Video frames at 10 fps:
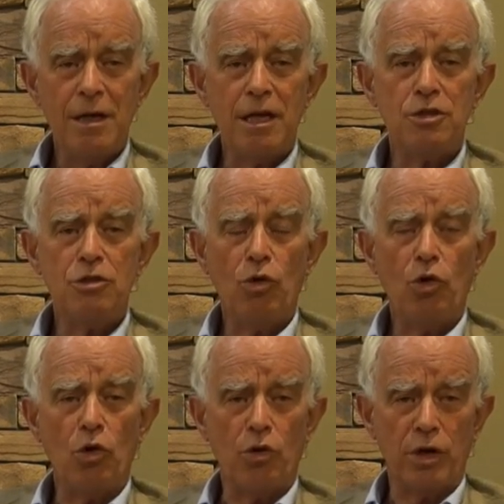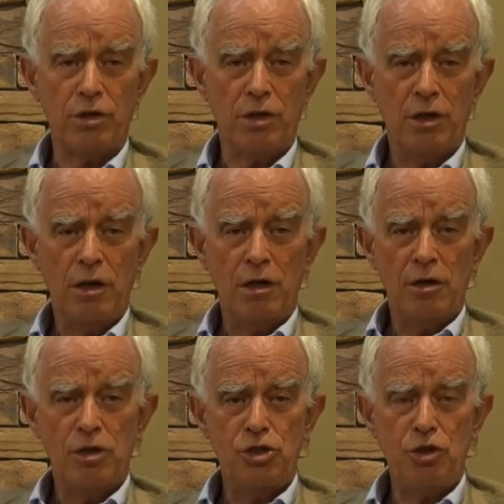it's no longer the
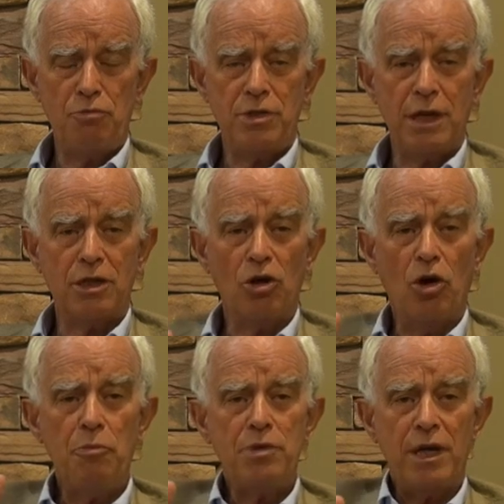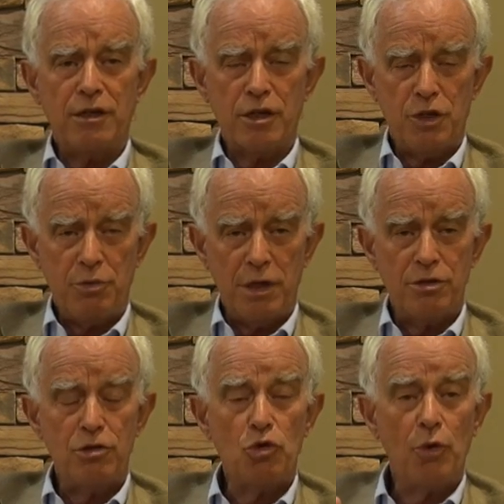subject-object
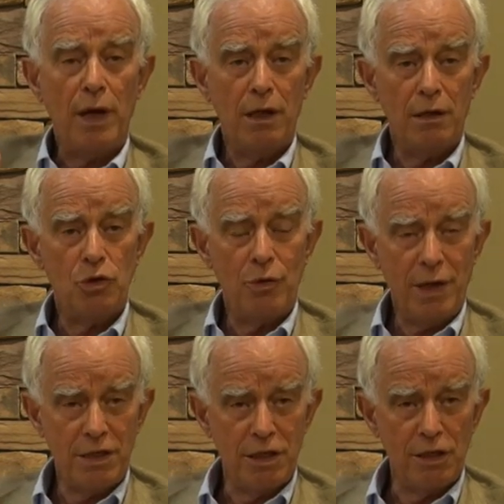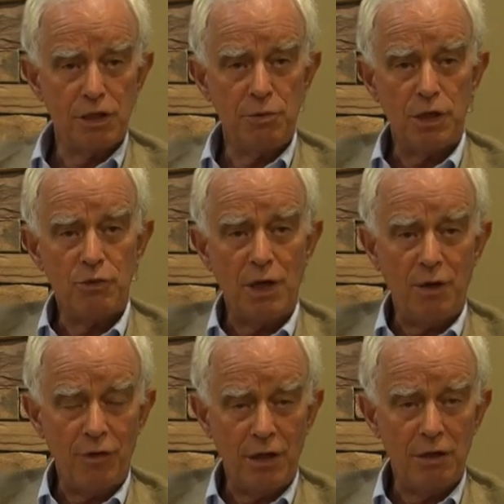experience, the duality experience we
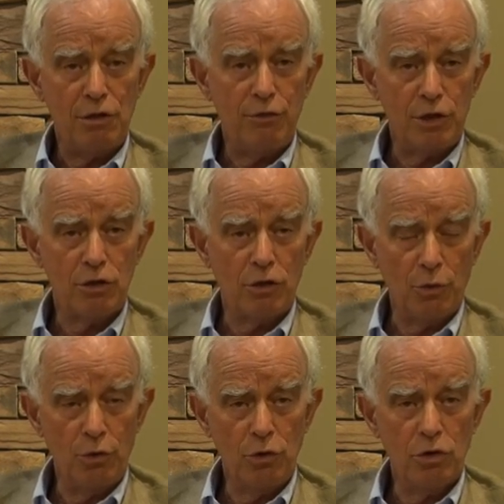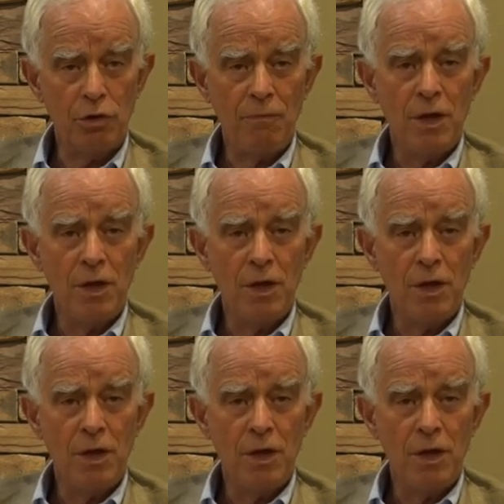have in this physical world.